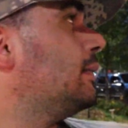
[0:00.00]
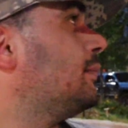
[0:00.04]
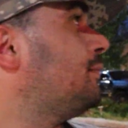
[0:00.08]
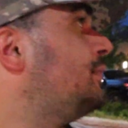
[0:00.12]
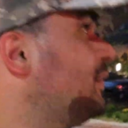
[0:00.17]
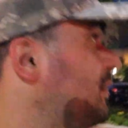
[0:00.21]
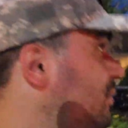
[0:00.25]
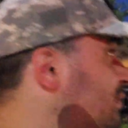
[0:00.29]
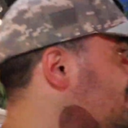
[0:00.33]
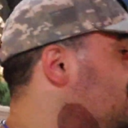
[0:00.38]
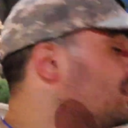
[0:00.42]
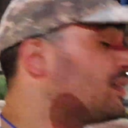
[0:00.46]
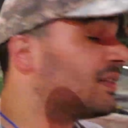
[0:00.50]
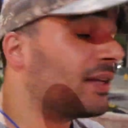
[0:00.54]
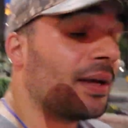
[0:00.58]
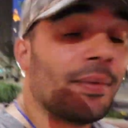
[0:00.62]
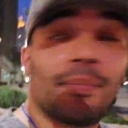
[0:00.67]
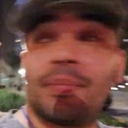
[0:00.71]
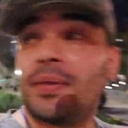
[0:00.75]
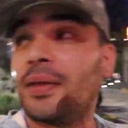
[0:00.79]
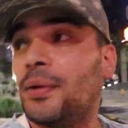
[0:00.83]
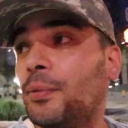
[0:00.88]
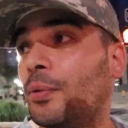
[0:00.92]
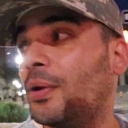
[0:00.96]
5th and
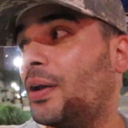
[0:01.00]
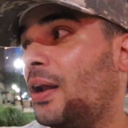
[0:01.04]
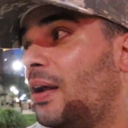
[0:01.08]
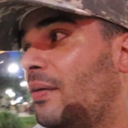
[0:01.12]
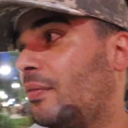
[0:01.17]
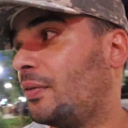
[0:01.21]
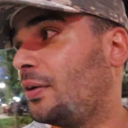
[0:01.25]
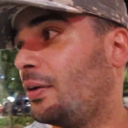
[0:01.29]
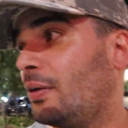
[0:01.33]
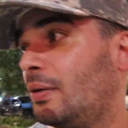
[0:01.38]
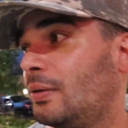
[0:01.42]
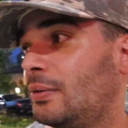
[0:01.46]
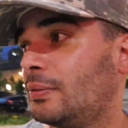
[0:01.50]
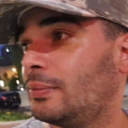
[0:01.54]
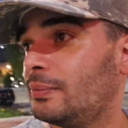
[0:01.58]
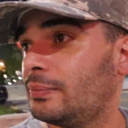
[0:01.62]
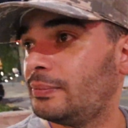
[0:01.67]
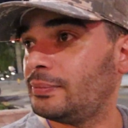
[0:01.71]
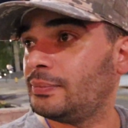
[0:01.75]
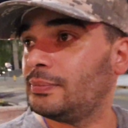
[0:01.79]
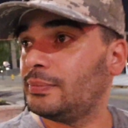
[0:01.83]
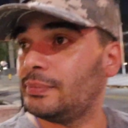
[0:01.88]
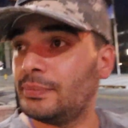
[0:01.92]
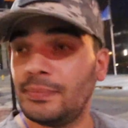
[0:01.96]
something, whatever.
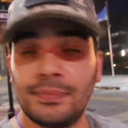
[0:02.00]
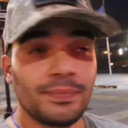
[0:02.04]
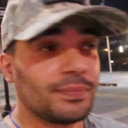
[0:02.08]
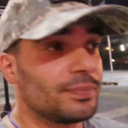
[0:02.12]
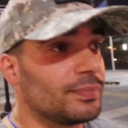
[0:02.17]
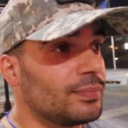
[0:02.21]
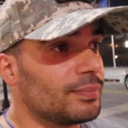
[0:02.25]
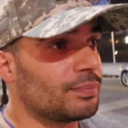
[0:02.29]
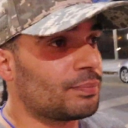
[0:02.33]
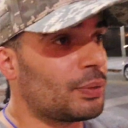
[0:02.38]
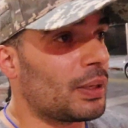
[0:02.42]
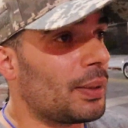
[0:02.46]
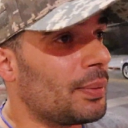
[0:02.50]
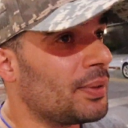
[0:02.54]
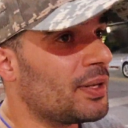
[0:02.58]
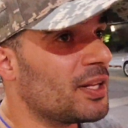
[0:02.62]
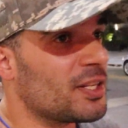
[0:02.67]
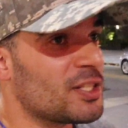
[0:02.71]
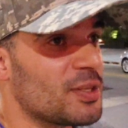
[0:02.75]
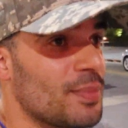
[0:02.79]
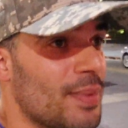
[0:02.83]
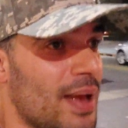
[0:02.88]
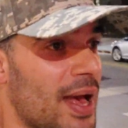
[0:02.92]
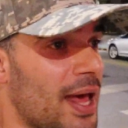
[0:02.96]
Probably
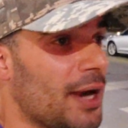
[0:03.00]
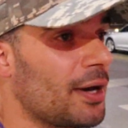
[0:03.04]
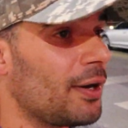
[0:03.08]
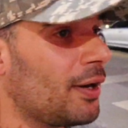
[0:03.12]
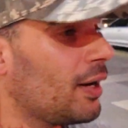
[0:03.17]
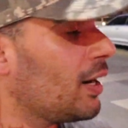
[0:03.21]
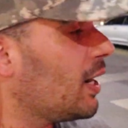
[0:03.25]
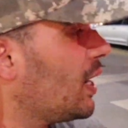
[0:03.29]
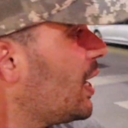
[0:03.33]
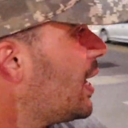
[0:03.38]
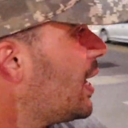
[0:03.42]
doesn't matter.